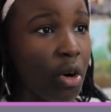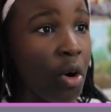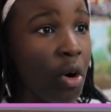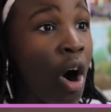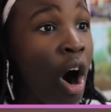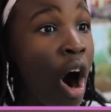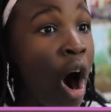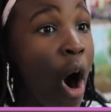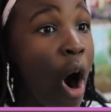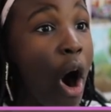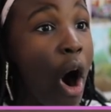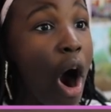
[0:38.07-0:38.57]

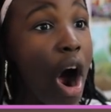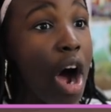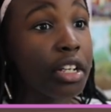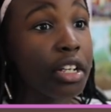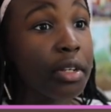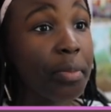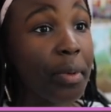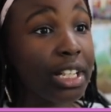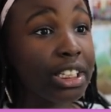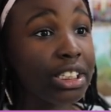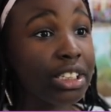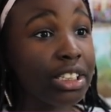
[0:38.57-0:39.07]
Oh, the
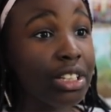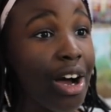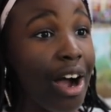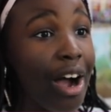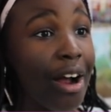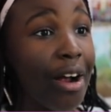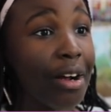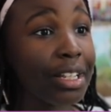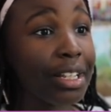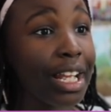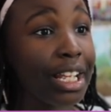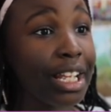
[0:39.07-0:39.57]
bus! No!
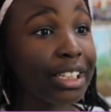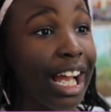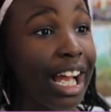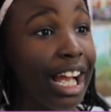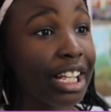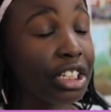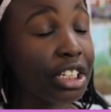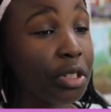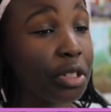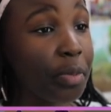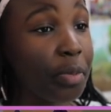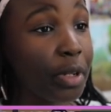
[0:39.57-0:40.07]
Let's
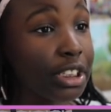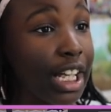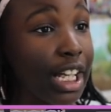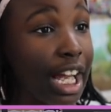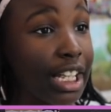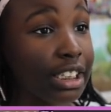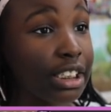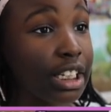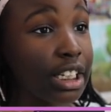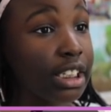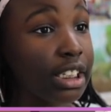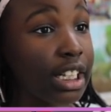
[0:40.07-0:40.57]
catch the bus,
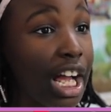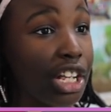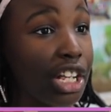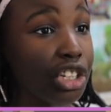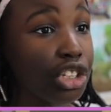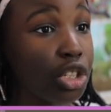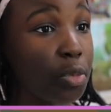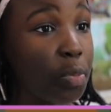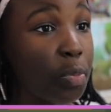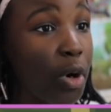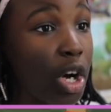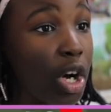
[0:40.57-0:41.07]
guys. Let's catch
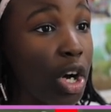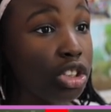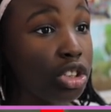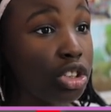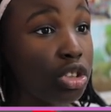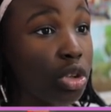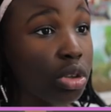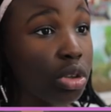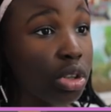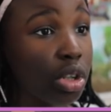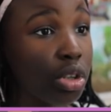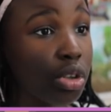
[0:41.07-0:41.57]
the bus.
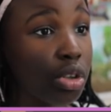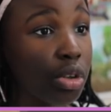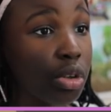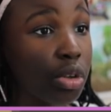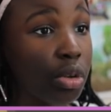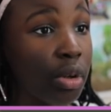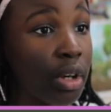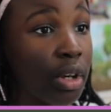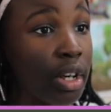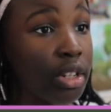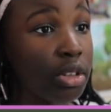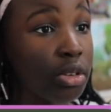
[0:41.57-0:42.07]
No, no, no.
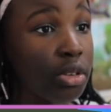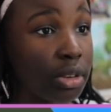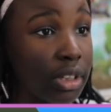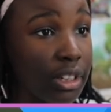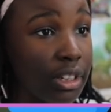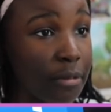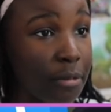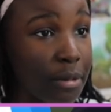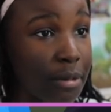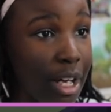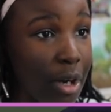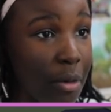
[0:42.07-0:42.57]
Don't leave
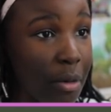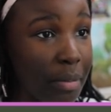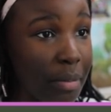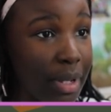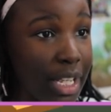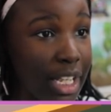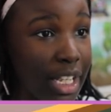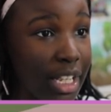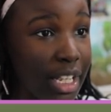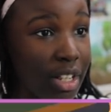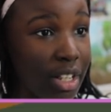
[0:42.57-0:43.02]
without me.